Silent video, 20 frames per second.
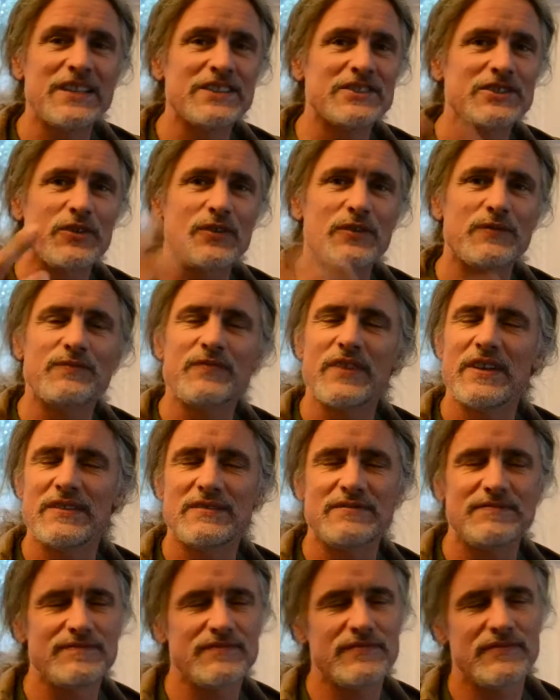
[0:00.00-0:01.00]
So
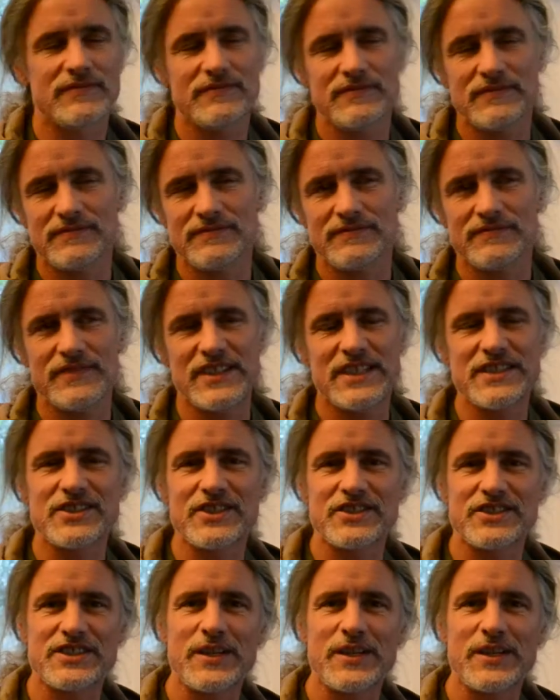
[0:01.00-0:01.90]
these are